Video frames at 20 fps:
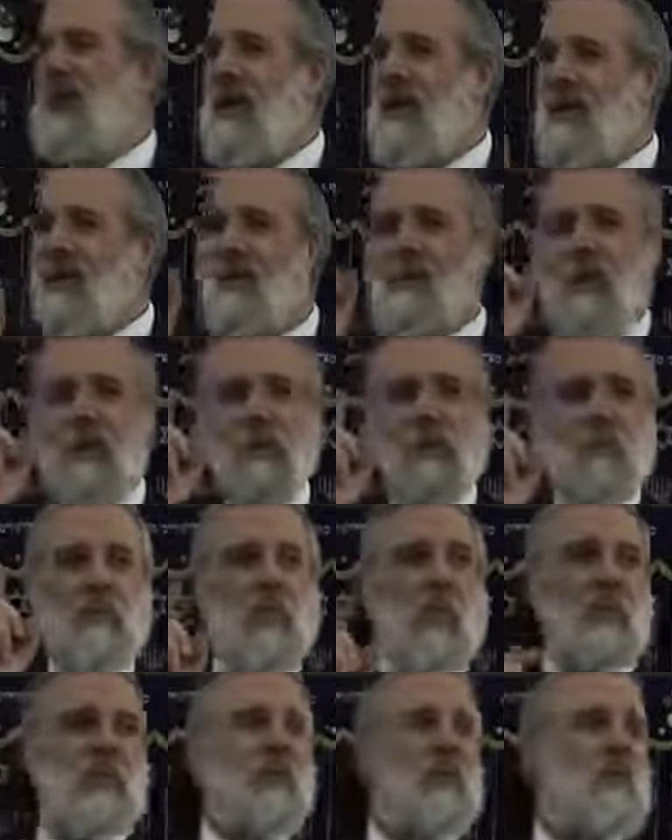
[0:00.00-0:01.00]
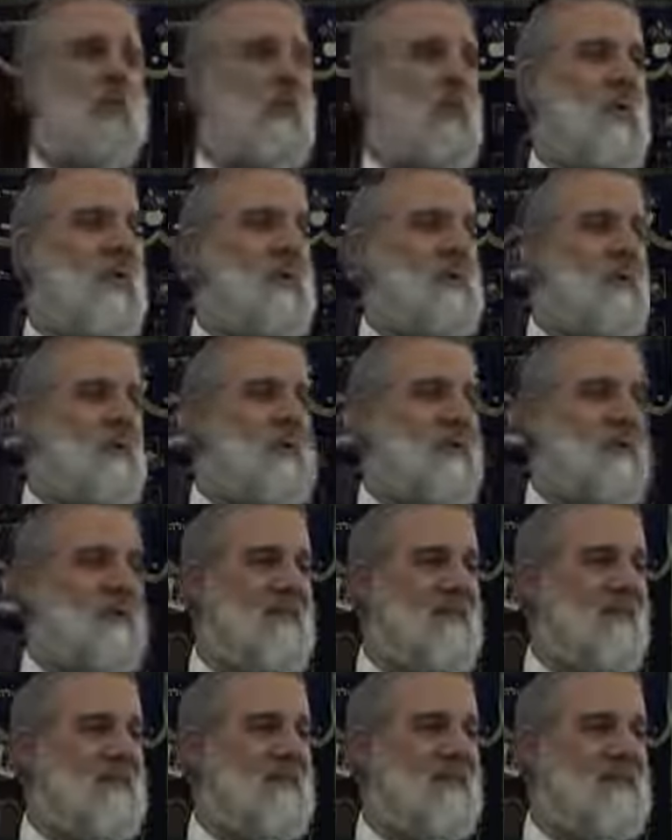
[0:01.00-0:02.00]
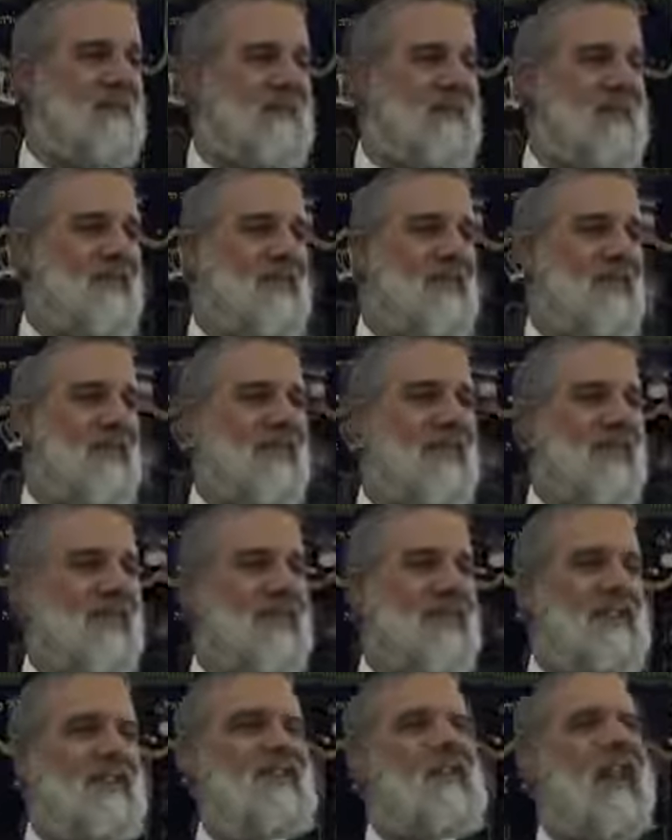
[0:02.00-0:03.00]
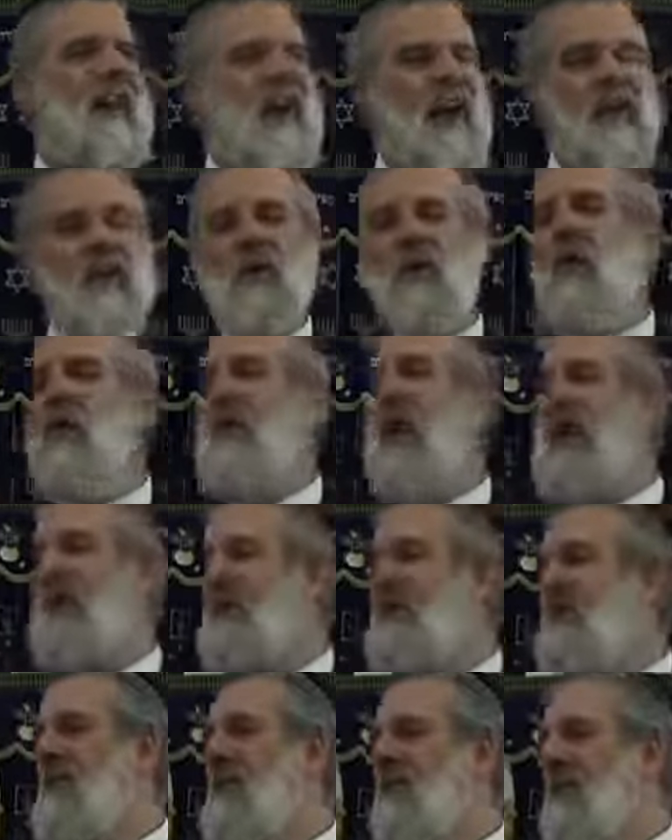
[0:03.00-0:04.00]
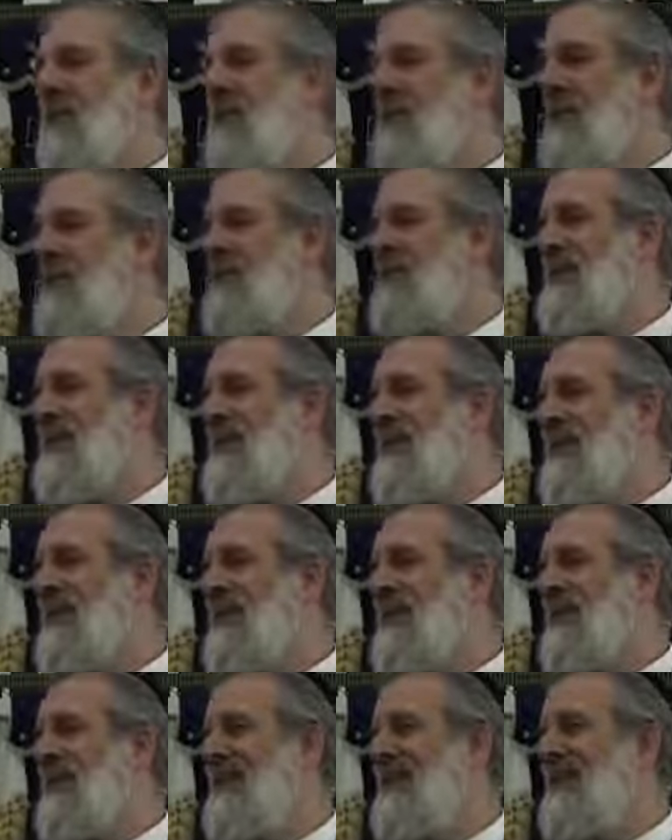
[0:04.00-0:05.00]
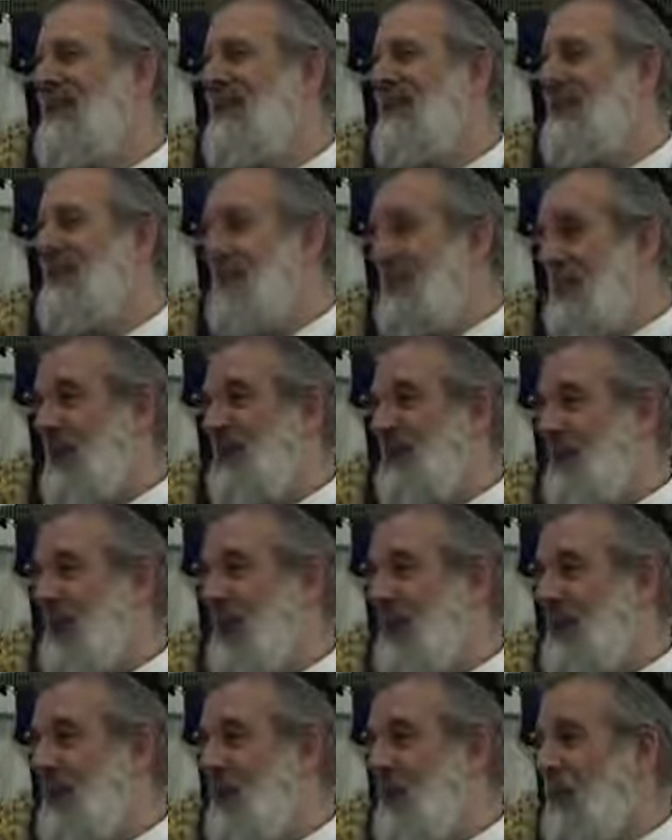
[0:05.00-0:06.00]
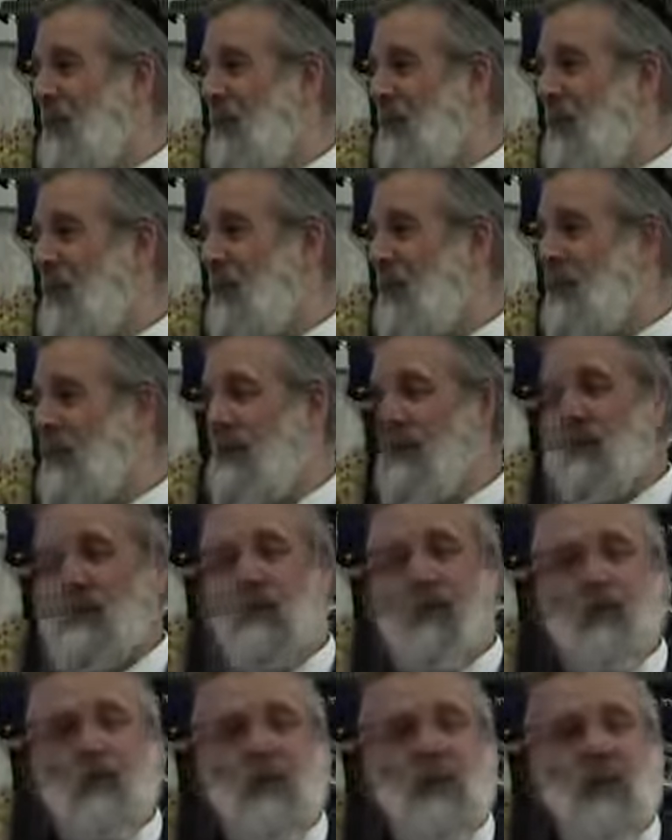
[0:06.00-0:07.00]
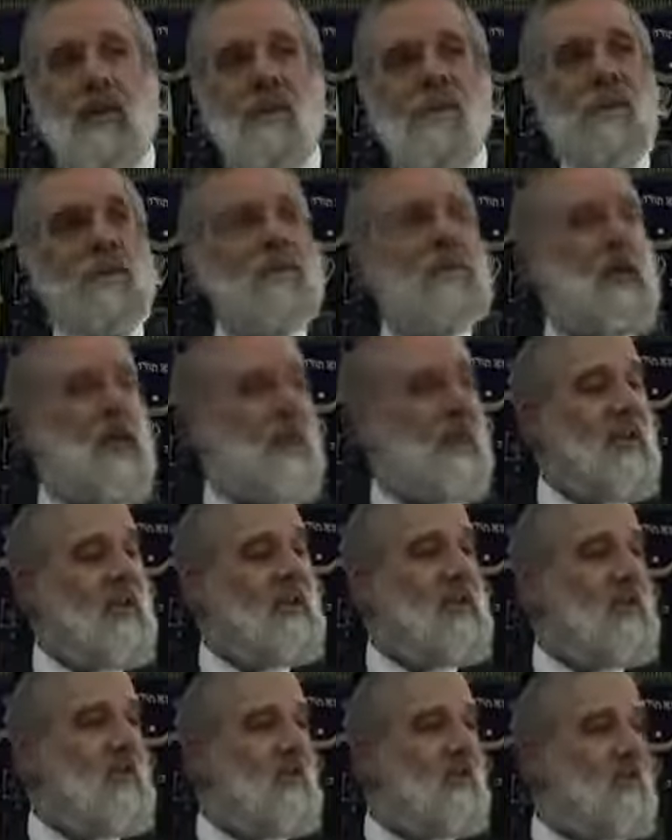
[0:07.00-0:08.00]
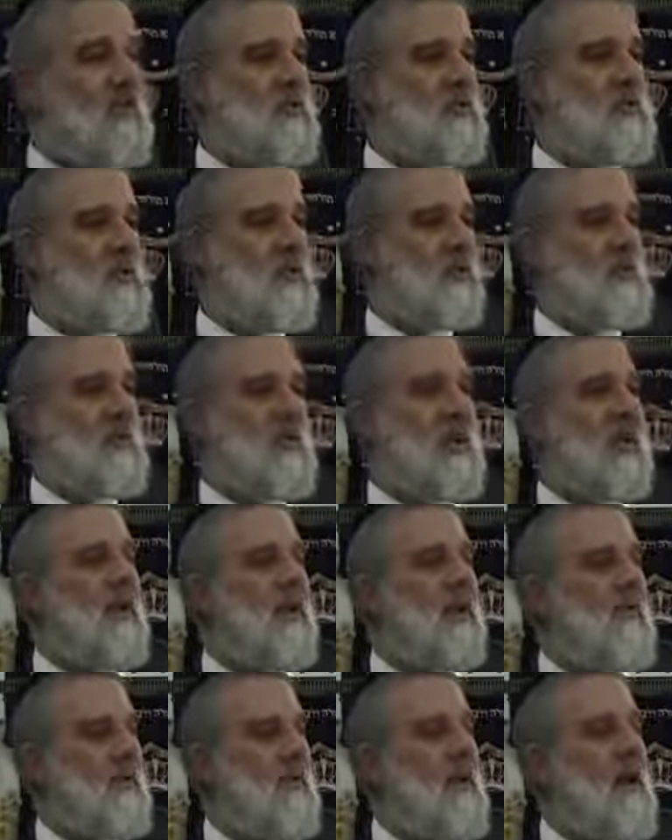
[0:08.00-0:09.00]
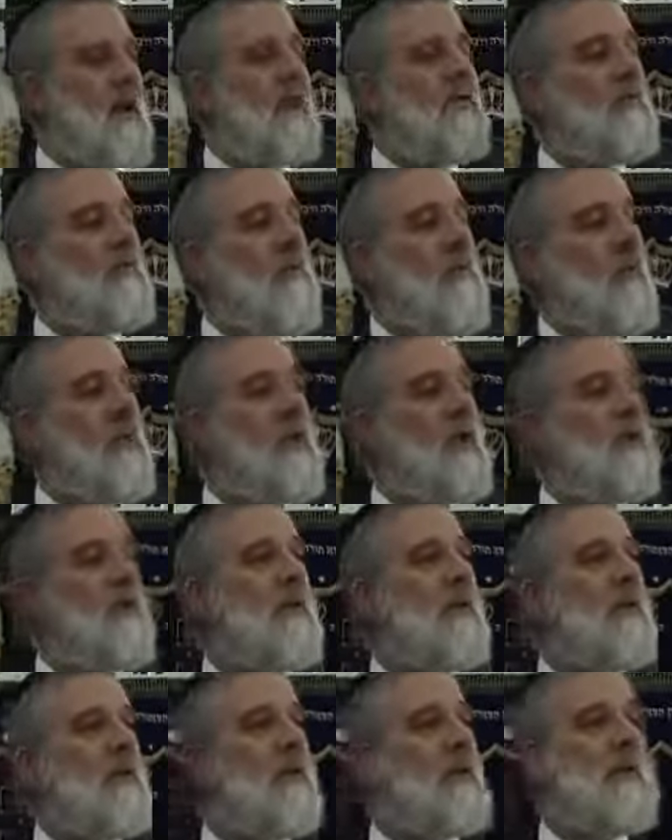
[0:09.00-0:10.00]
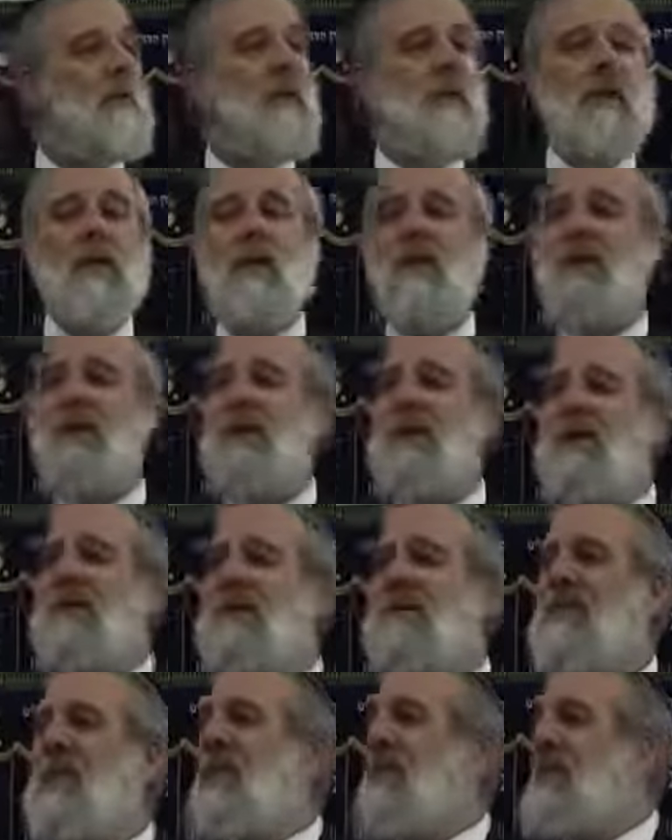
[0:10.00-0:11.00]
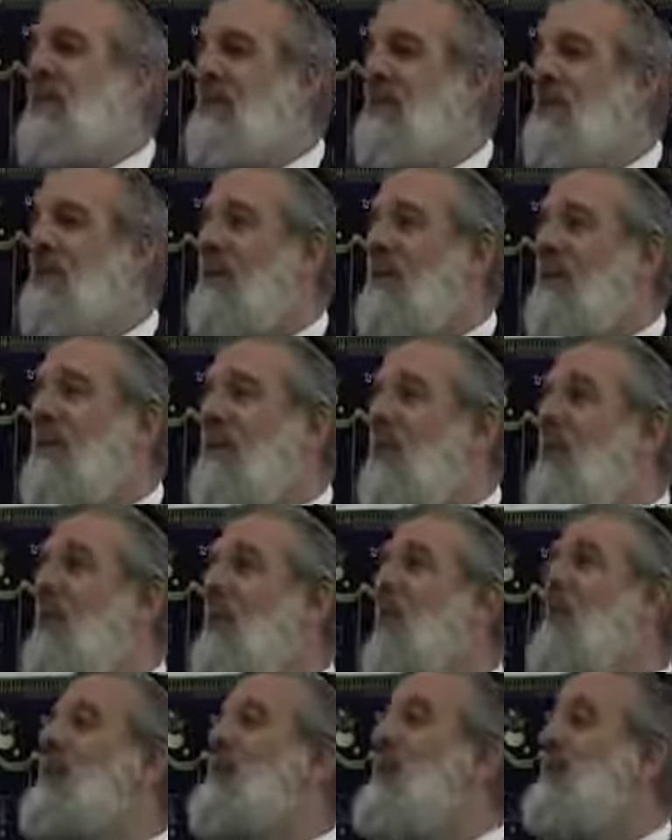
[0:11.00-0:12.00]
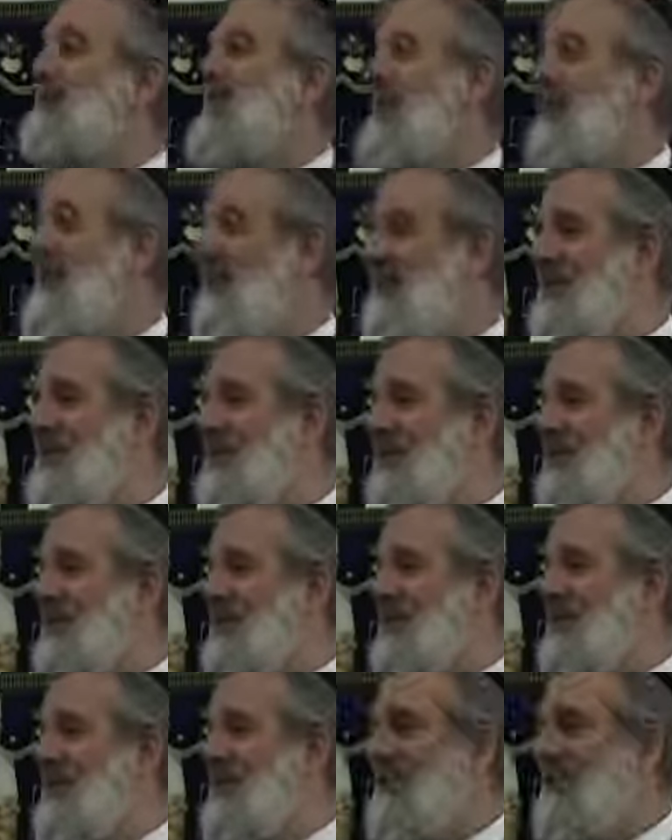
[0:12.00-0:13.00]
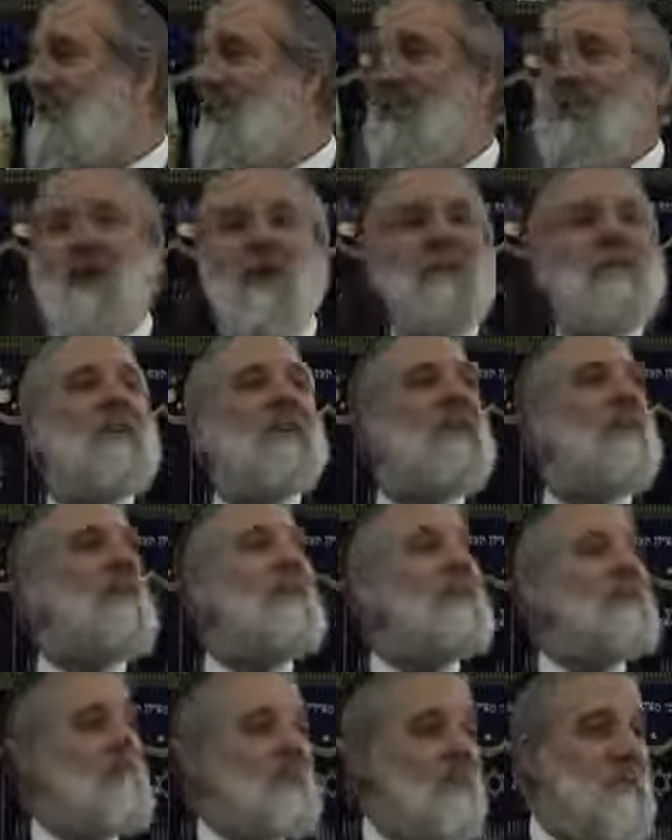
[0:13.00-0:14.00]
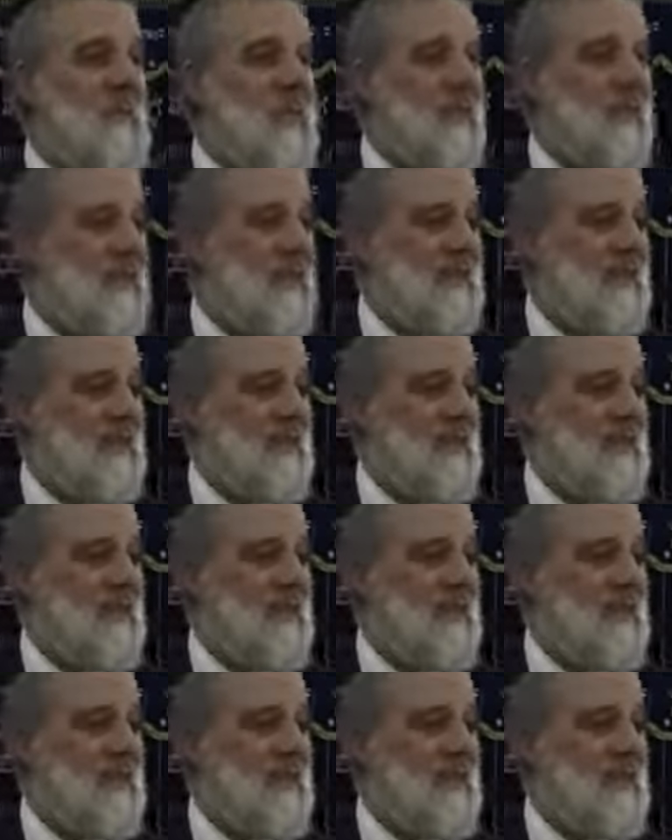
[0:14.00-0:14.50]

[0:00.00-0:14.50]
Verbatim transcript: and look how smart she was. She says, I know why they're avoiding me. She felt bad they were avoiding her. But she at least understood they are, are avoiding her because they don't know what to say to her. They're uncomfortable